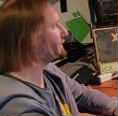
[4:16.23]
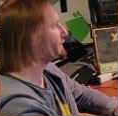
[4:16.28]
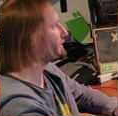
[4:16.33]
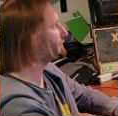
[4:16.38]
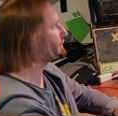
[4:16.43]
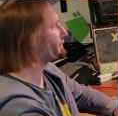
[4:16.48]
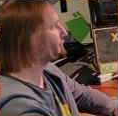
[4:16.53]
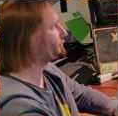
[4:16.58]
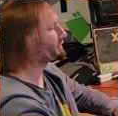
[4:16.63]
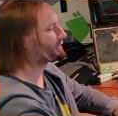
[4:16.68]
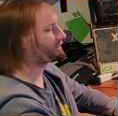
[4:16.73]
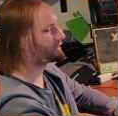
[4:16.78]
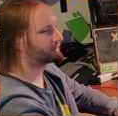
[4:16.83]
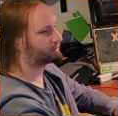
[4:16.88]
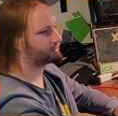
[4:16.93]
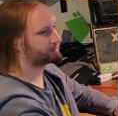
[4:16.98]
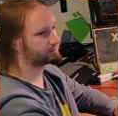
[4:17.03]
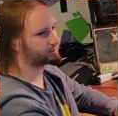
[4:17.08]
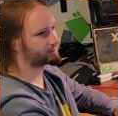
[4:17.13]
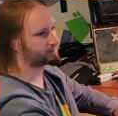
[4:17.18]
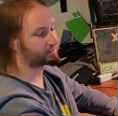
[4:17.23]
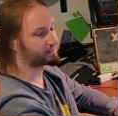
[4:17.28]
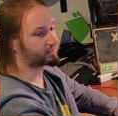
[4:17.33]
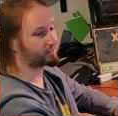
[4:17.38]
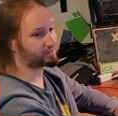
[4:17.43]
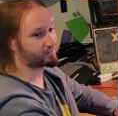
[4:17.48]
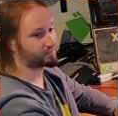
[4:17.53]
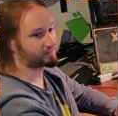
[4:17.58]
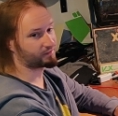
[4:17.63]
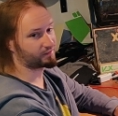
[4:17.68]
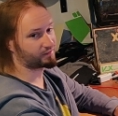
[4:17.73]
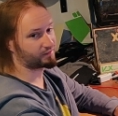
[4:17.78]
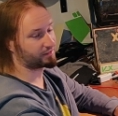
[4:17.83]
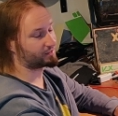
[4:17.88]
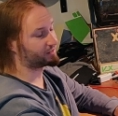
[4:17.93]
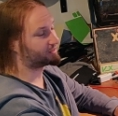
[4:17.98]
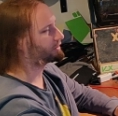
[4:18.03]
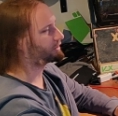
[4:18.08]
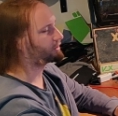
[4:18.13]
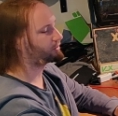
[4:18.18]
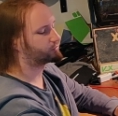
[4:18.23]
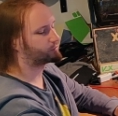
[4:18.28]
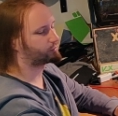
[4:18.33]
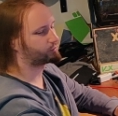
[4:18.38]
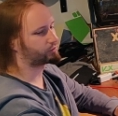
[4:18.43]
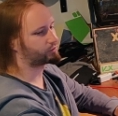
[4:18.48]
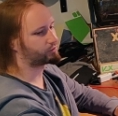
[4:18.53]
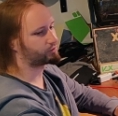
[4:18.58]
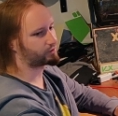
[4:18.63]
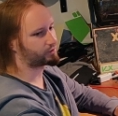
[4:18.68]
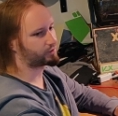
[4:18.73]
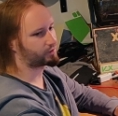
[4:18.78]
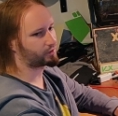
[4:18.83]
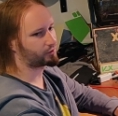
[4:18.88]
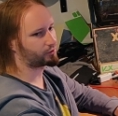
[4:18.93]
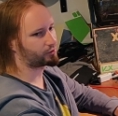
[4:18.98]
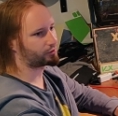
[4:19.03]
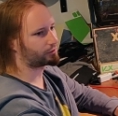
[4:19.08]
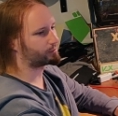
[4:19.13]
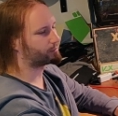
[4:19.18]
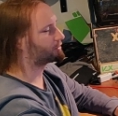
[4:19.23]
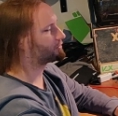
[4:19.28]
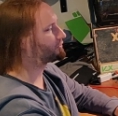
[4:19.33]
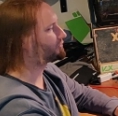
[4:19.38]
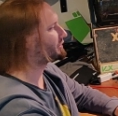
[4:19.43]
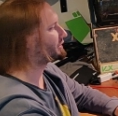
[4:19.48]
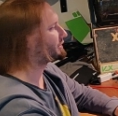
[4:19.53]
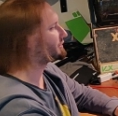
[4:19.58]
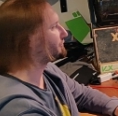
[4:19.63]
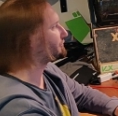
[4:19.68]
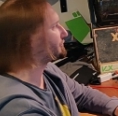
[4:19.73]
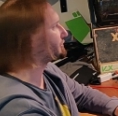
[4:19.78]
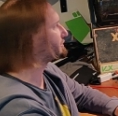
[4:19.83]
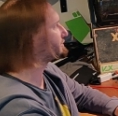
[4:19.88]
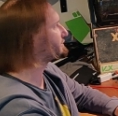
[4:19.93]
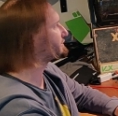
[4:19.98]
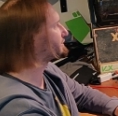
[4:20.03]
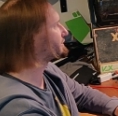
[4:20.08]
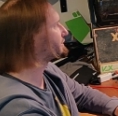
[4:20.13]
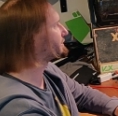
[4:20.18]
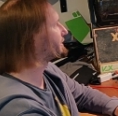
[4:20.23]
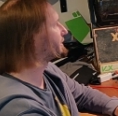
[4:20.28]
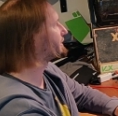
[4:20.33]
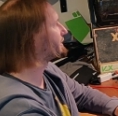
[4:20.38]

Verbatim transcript: above 110 the output can go above 5 volts.